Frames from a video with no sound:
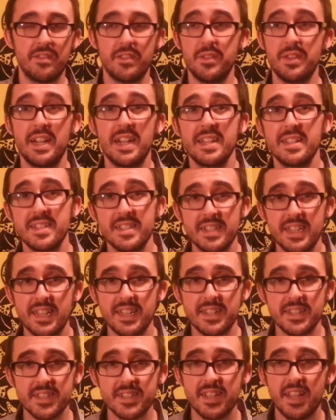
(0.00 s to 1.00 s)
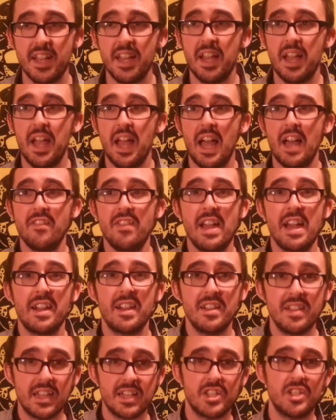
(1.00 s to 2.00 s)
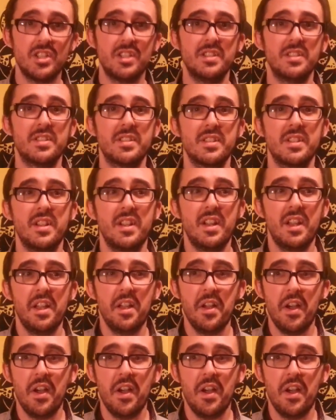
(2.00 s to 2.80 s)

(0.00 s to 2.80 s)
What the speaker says: of the United States, have had elections.